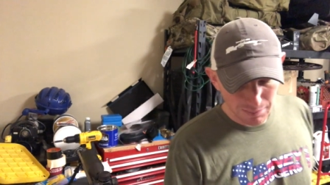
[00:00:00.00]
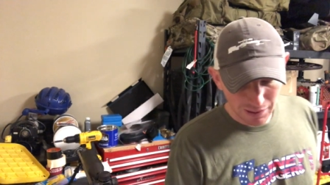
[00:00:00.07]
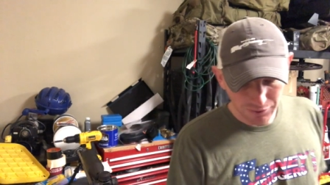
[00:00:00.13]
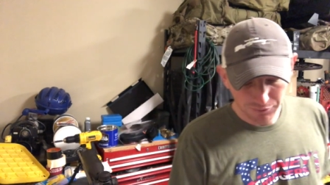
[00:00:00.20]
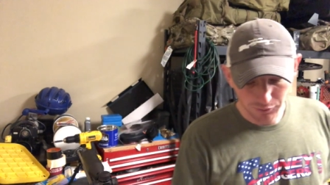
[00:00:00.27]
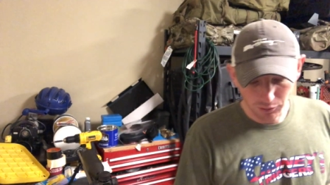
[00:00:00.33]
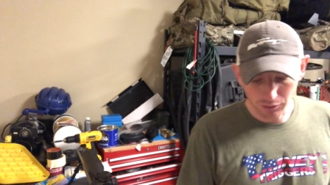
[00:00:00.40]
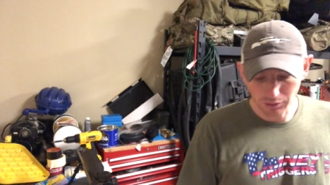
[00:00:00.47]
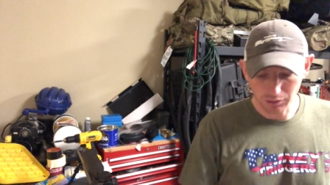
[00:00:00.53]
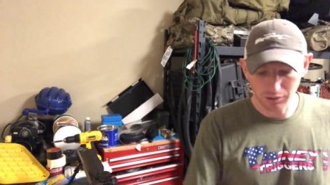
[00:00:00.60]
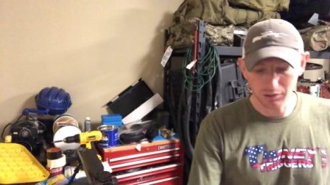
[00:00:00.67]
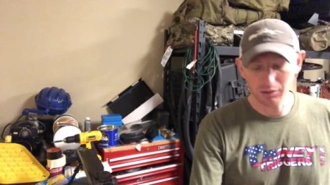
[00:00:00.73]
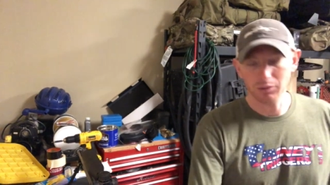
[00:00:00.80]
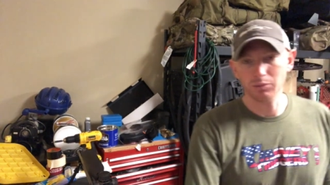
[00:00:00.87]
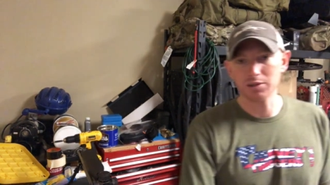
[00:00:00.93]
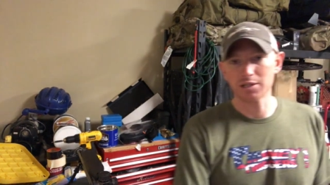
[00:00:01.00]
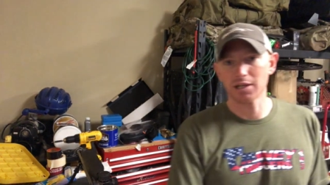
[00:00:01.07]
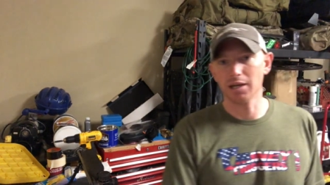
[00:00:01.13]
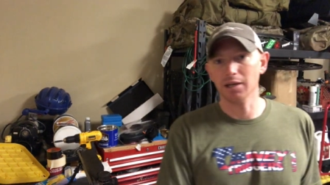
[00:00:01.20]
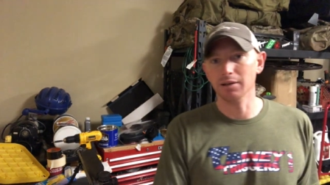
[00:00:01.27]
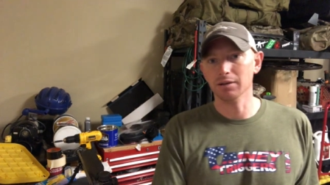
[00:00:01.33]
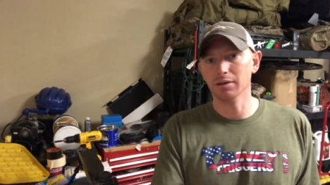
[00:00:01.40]
mouthful. Once
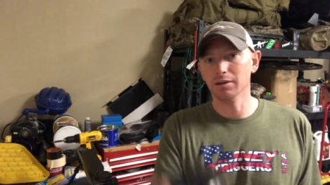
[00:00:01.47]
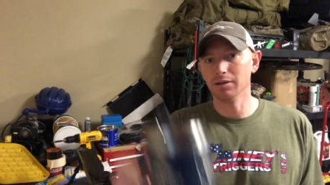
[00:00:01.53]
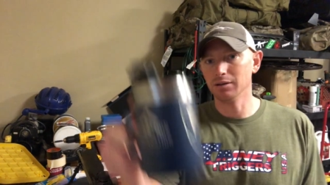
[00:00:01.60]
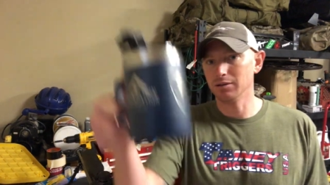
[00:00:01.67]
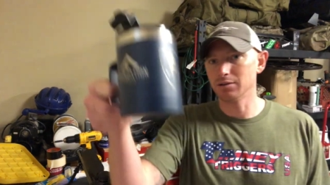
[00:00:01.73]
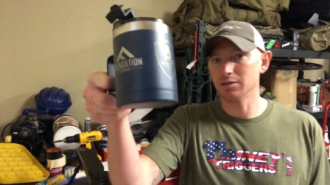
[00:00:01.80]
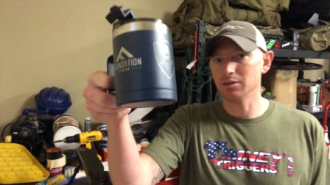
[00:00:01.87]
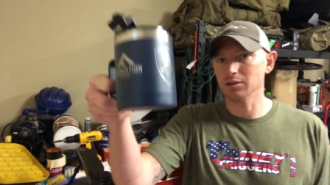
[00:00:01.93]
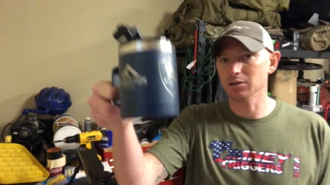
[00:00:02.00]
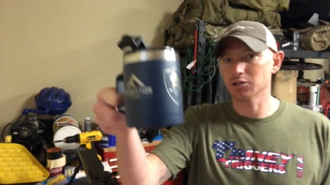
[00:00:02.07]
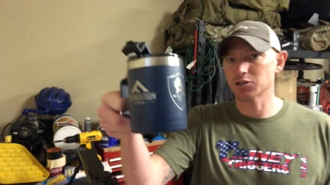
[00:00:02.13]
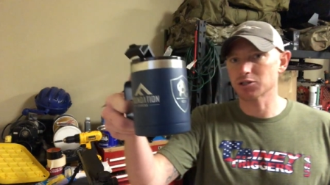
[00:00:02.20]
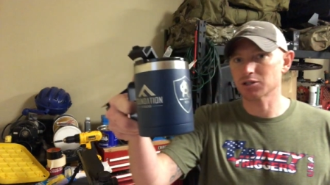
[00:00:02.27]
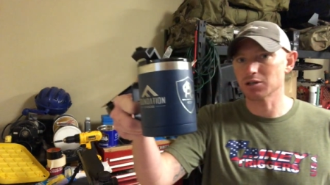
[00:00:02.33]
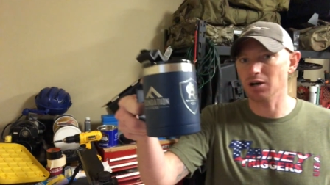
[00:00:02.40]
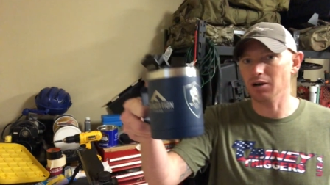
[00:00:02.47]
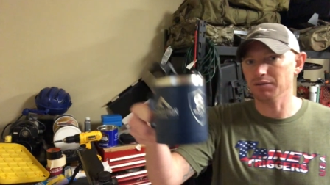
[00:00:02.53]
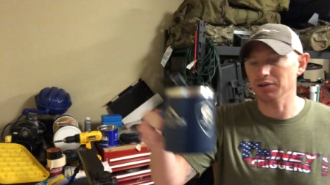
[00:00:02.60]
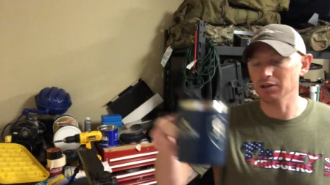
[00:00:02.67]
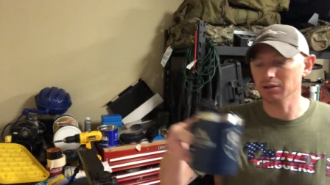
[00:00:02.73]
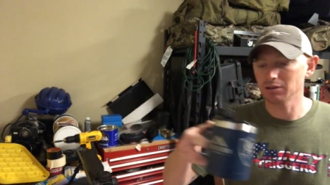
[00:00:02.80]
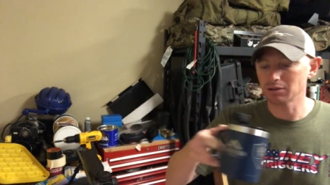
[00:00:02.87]
again, delicious
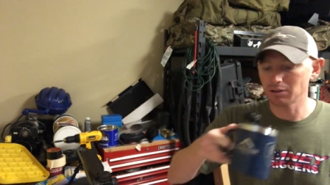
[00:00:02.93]
coffee.